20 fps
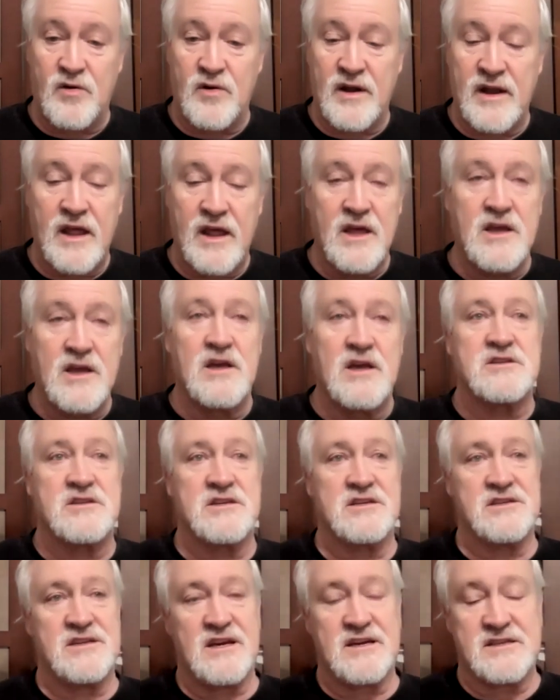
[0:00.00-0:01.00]
Or
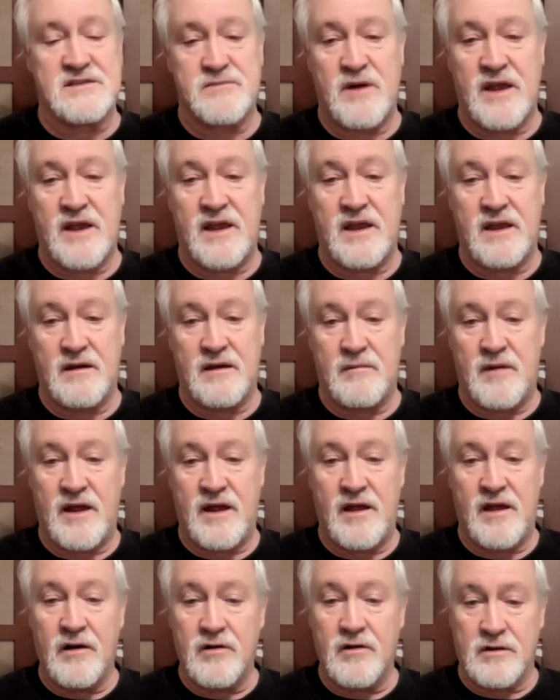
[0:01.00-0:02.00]
she's yes, my
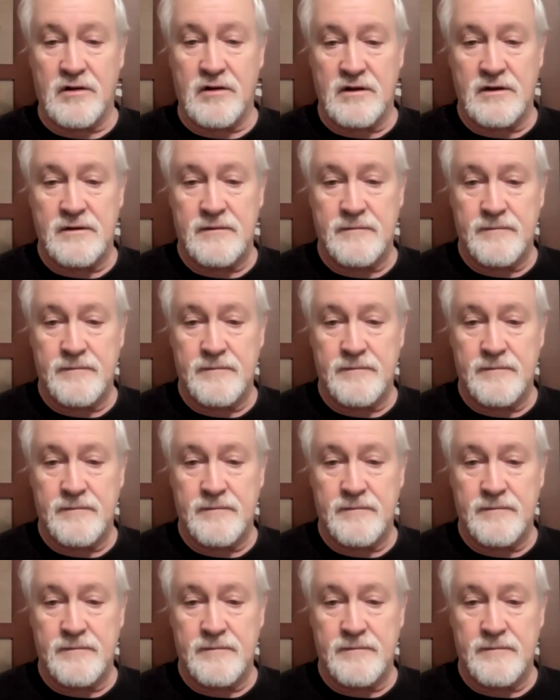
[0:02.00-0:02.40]
my uncle.